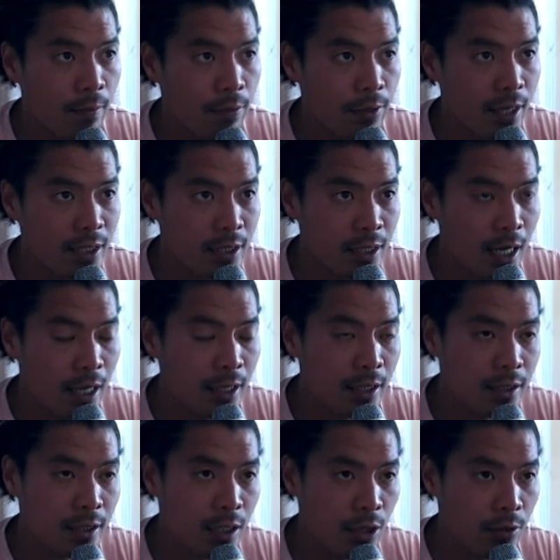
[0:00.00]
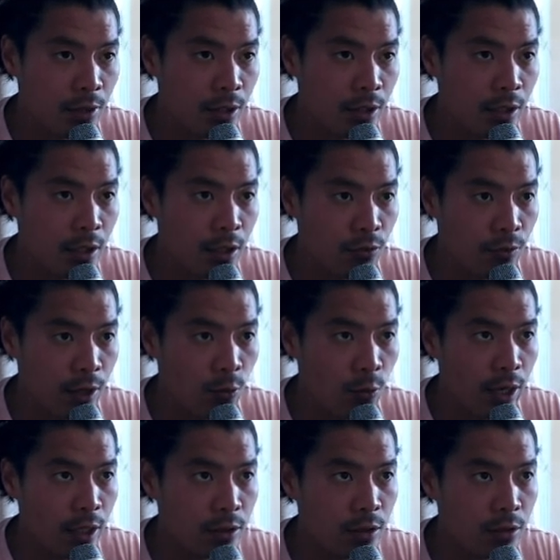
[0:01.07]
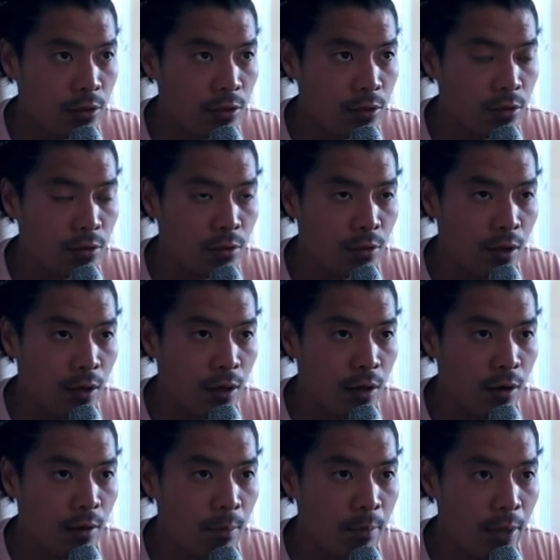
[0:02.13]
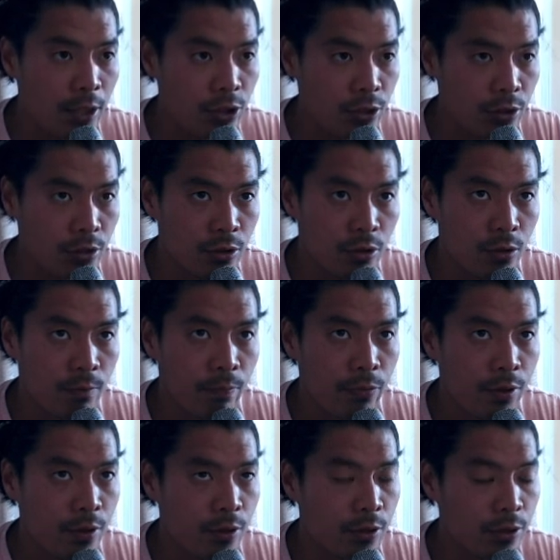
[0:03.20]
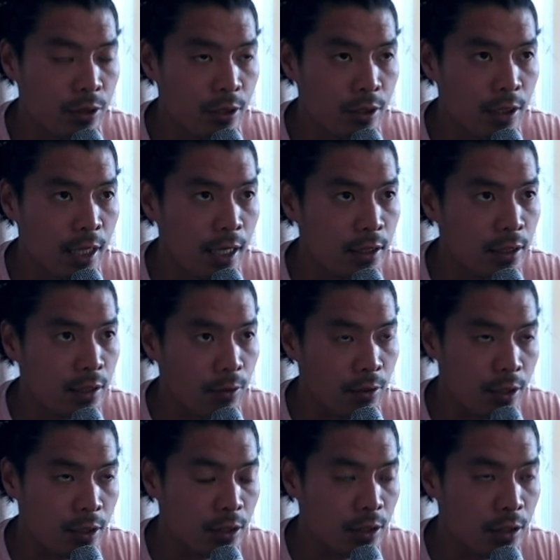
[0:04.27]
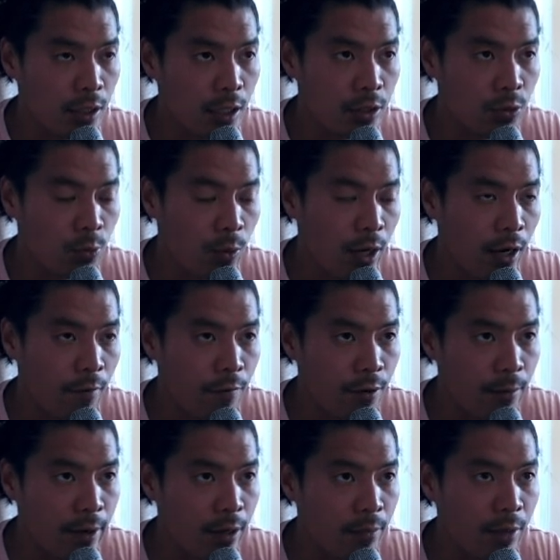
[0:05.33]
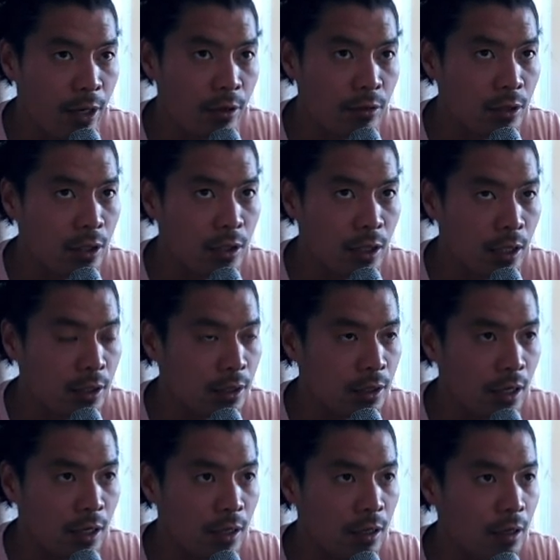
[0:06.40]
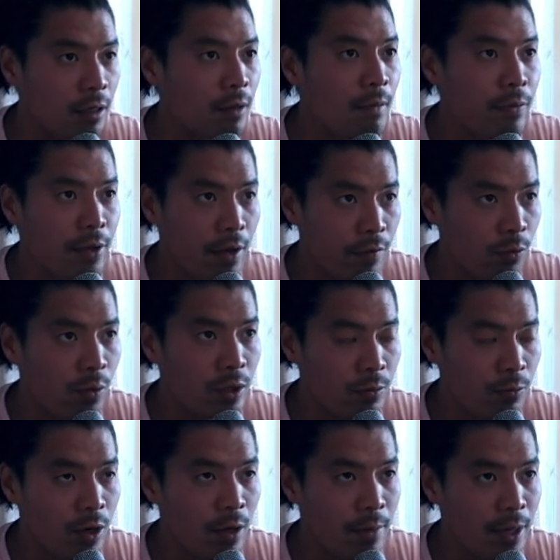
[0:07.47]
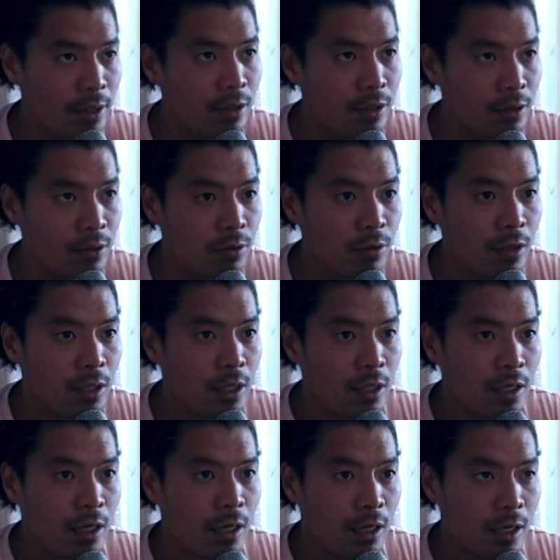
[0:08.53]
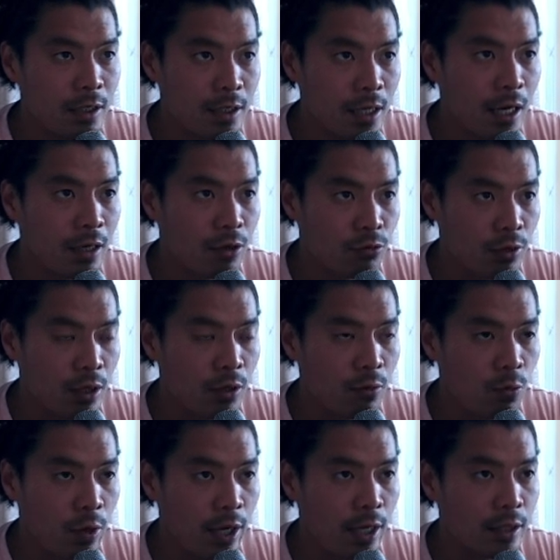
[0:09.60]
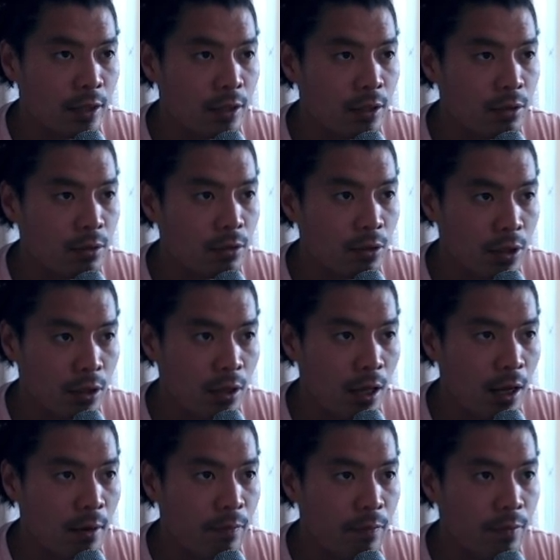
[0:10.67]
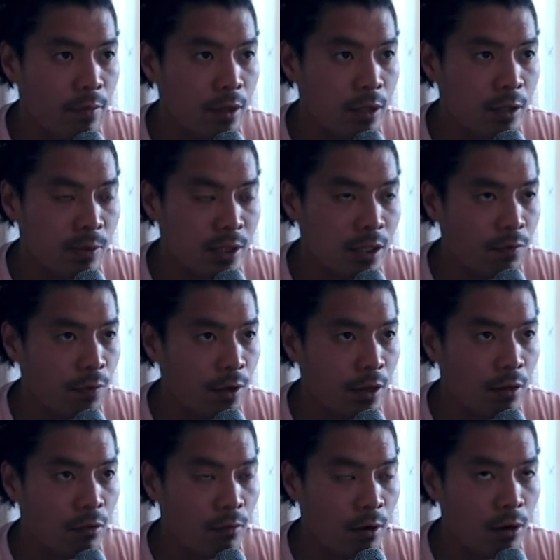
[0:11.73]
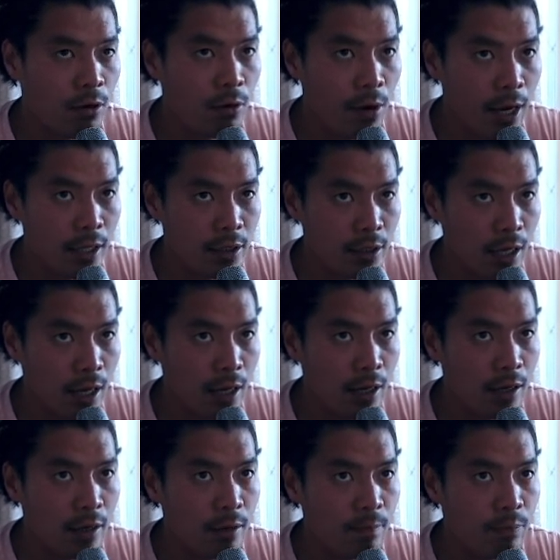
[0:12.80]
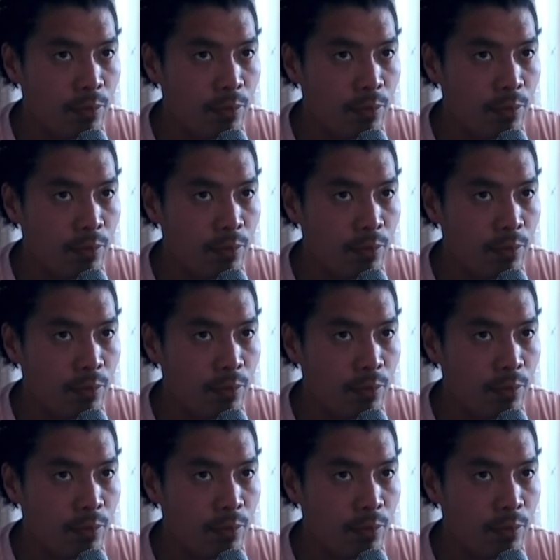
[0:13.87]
that's not necessarily a great way to measure your success, or at least that's the way I feel about my own success, is that, like, if it wasn't what I meant to do, it's not a great way to look at that specific throw as a